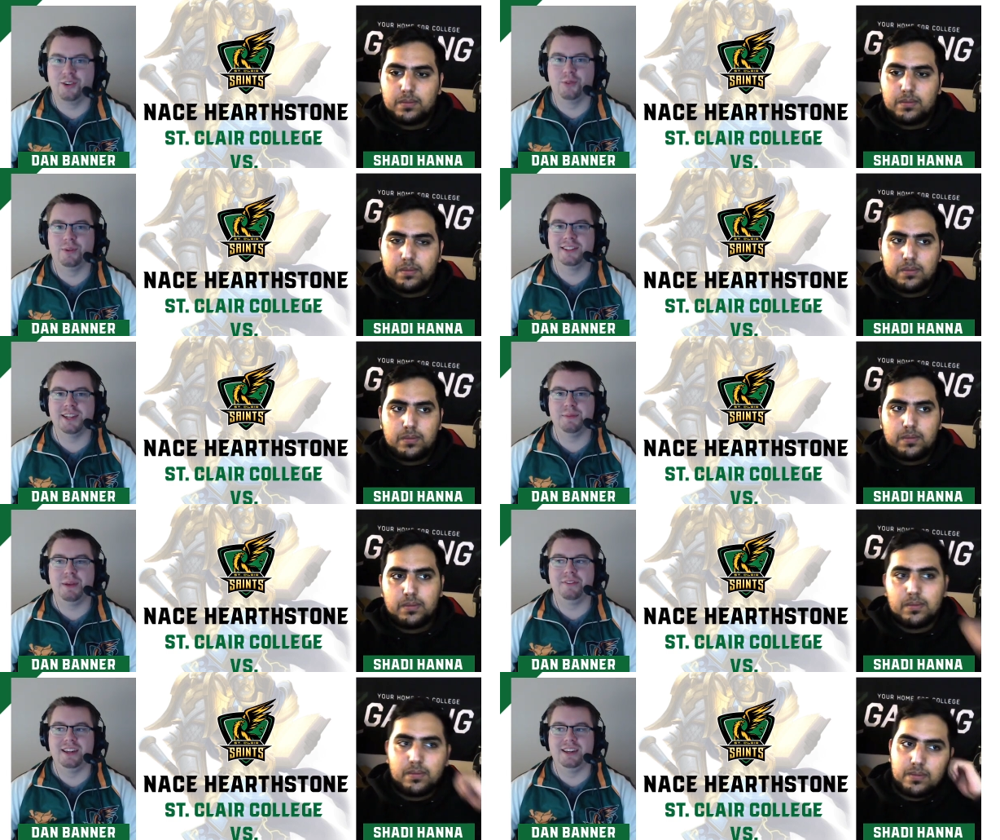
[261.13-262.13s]
Speaker 1: with some of
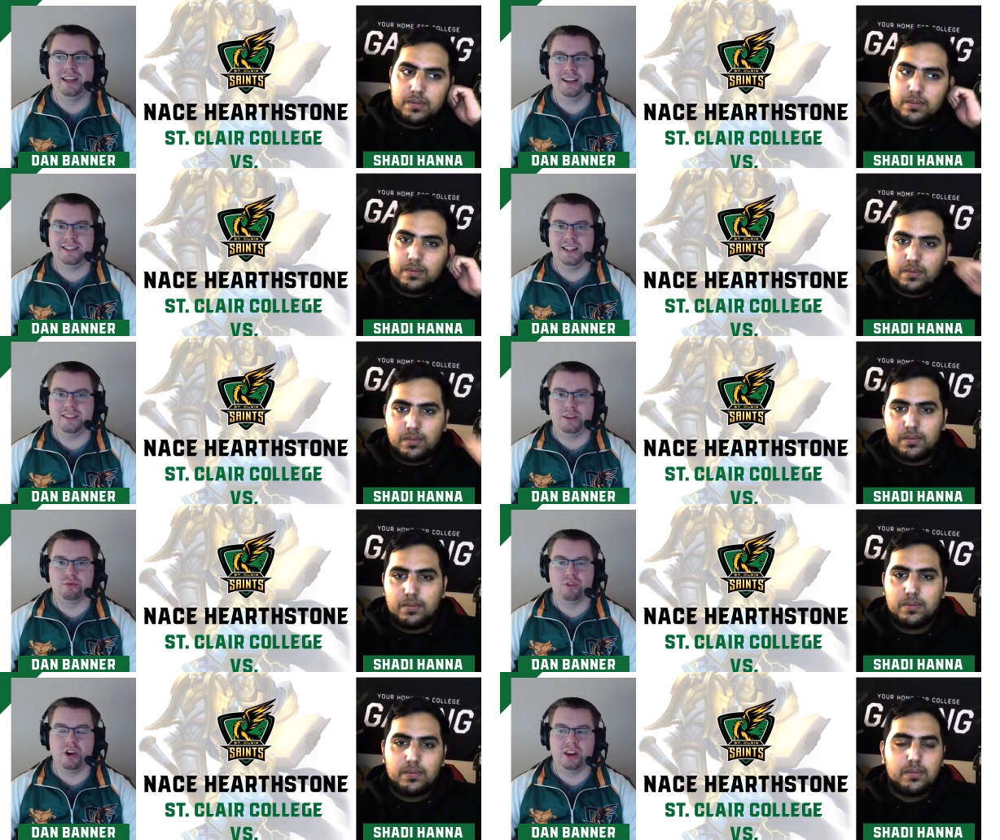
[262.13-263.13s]
the decks that they
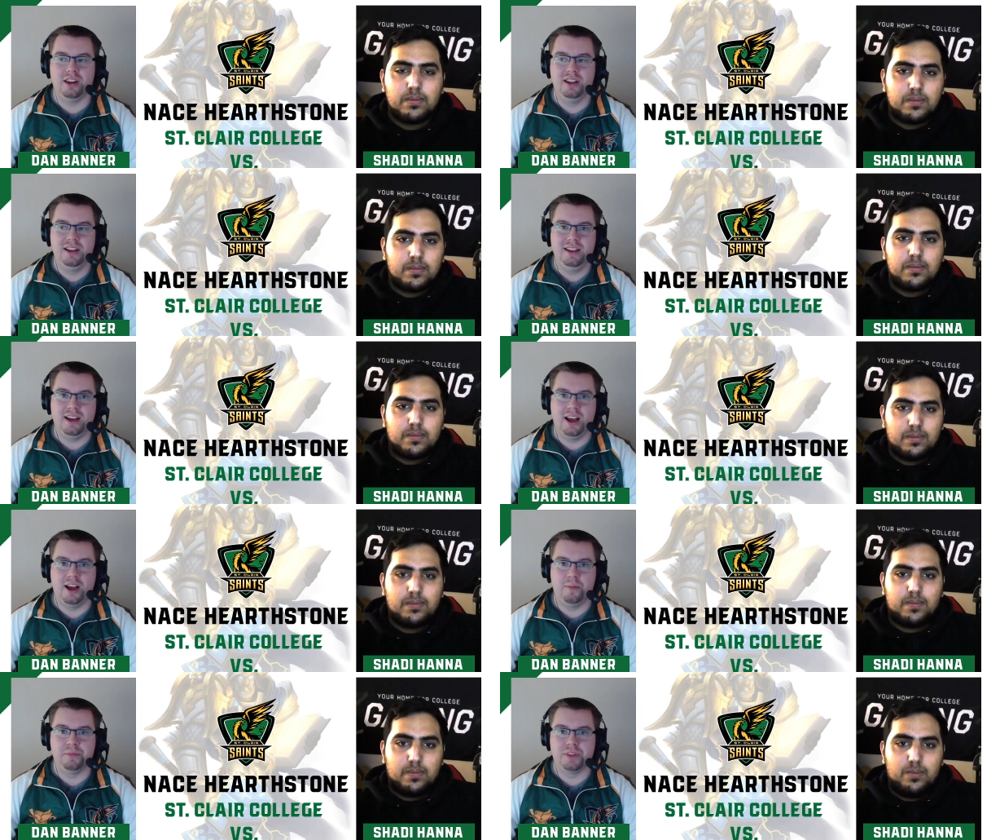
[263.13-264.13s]
run.
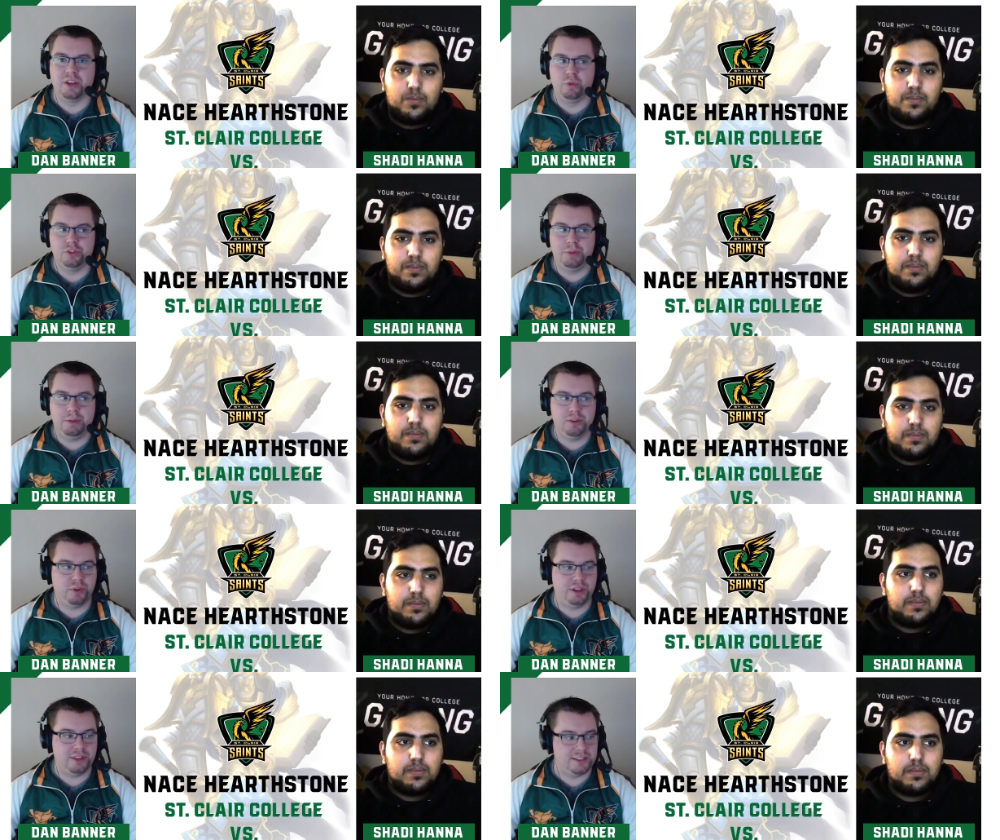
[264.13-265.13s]
Um, can, would you be um, able to break
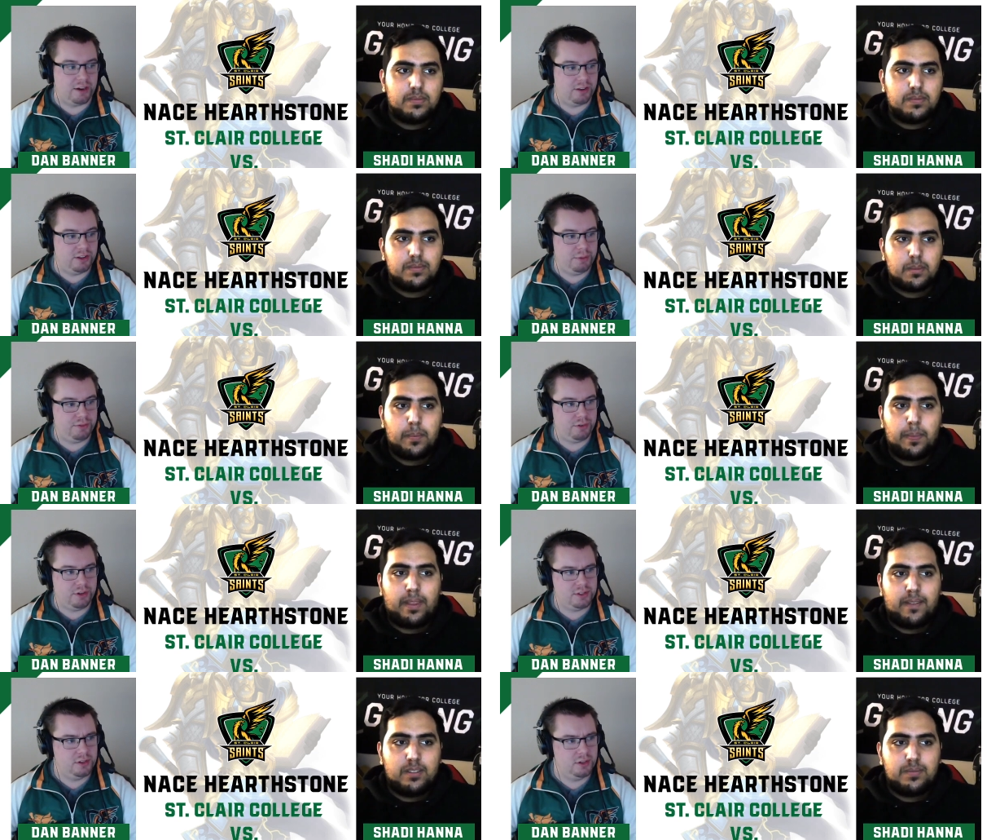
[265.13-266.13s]
that down a little bit for us?
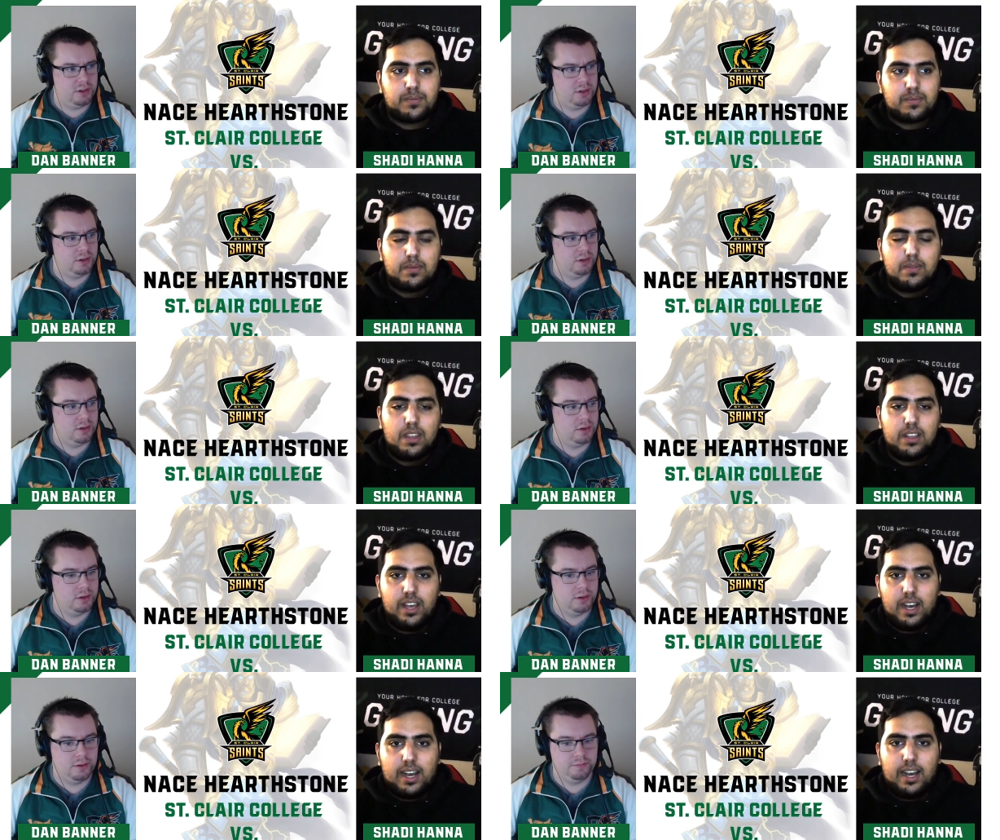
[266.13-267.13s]

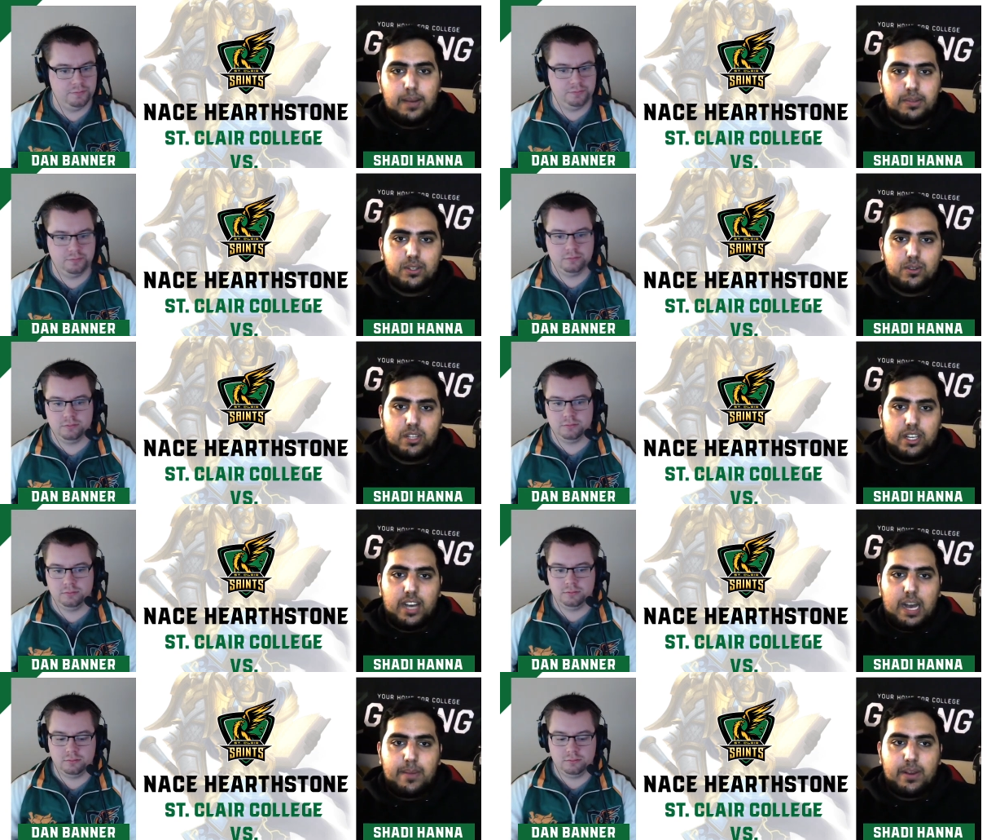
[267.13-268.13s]
Speaker 2: Yeah, absolutely.
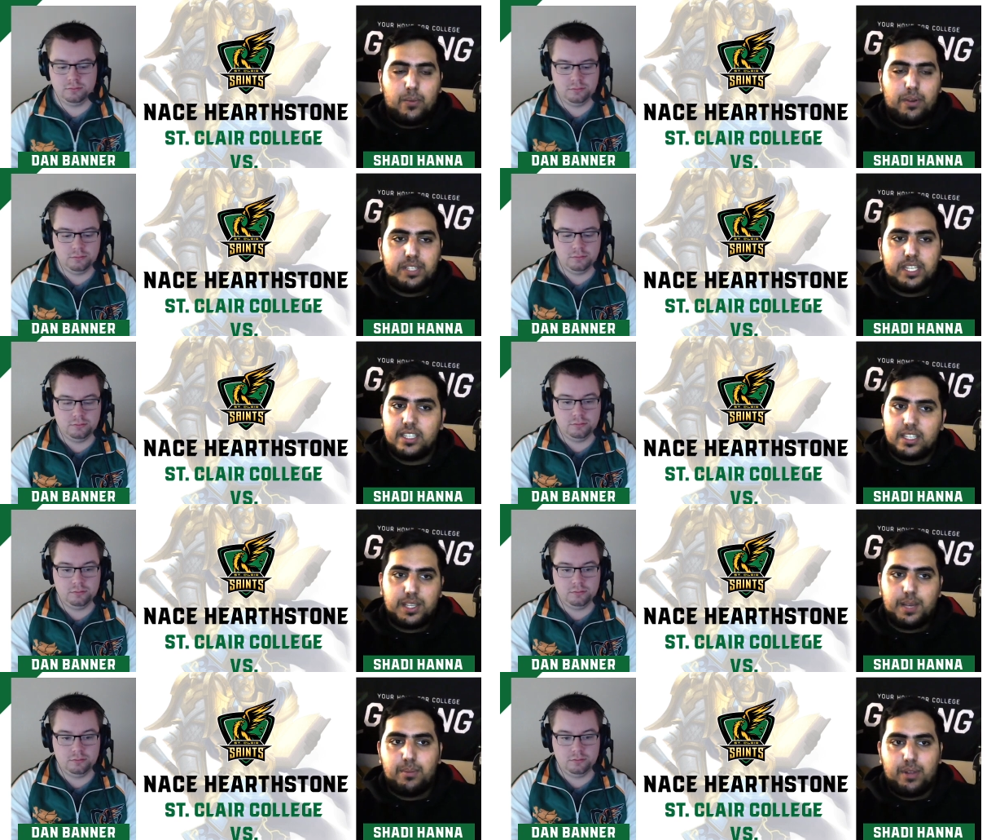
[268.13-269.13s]
I mean, we've seen this
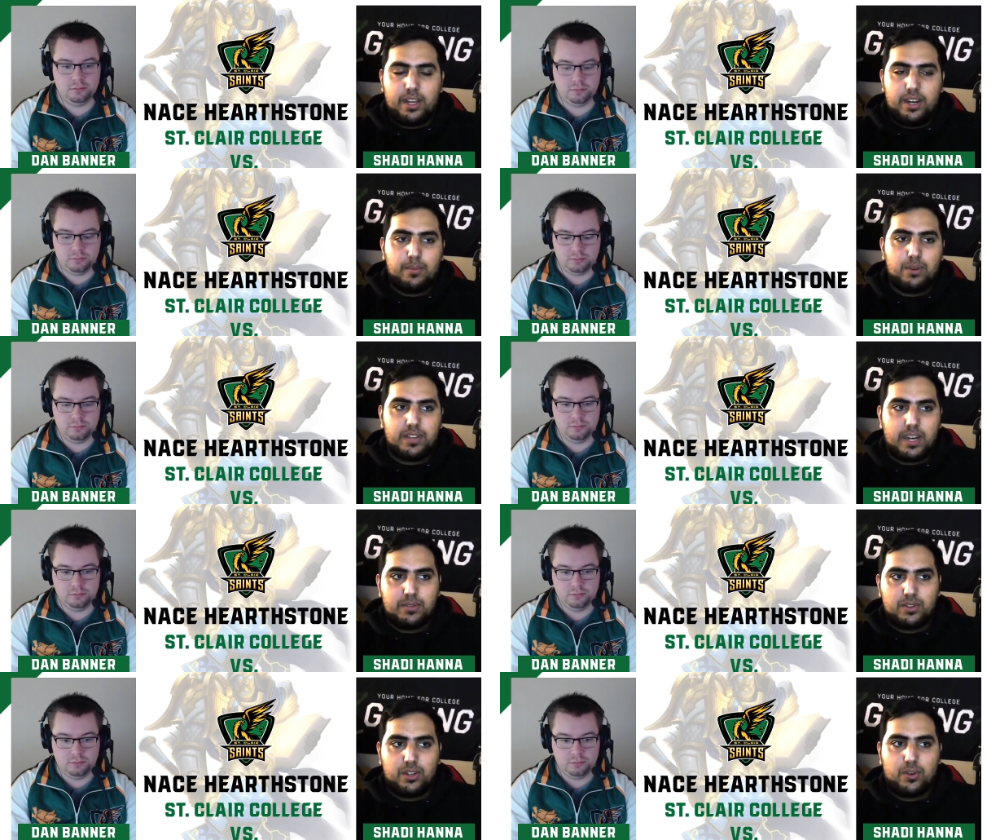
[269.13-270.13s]
team play a number of times
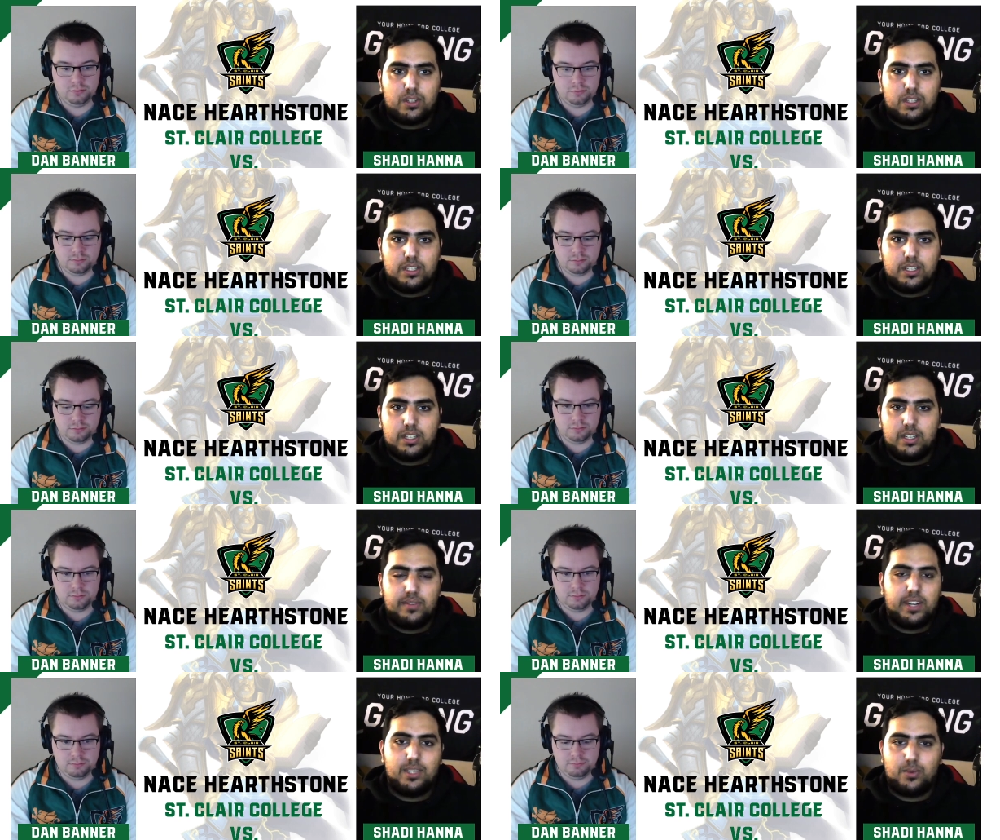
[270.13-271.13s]
throughout the course of the season. If
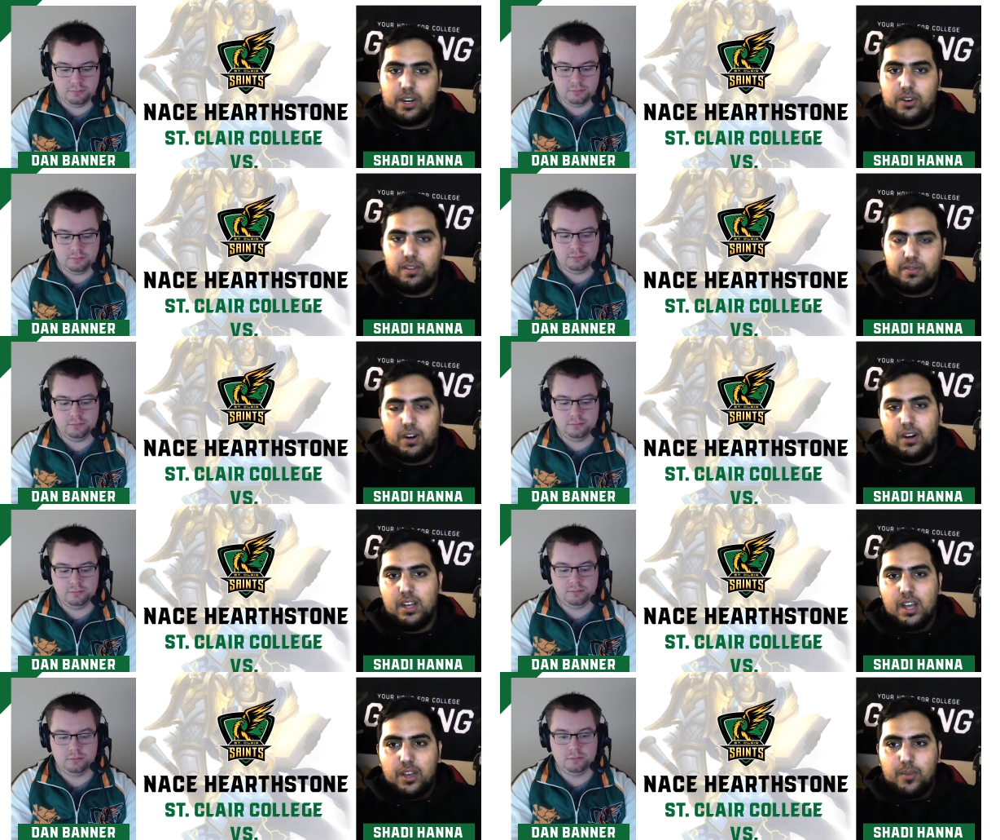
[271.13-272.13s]
you guys were here in the fall,
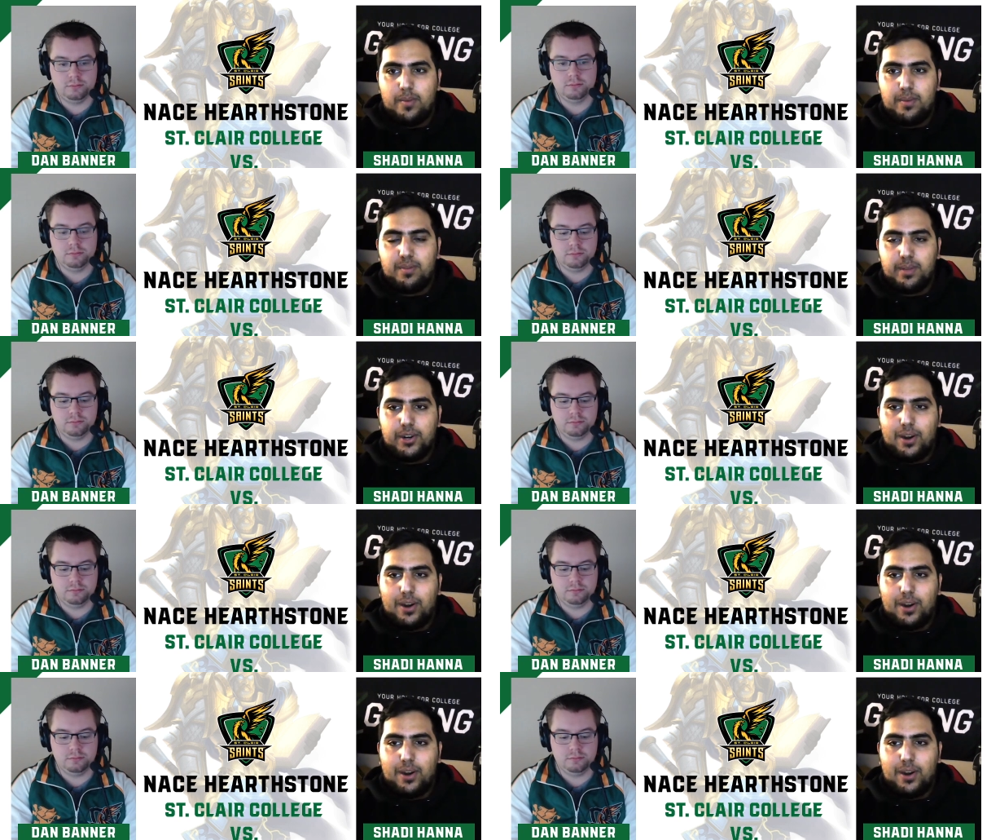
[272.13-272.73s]
you may be familiar.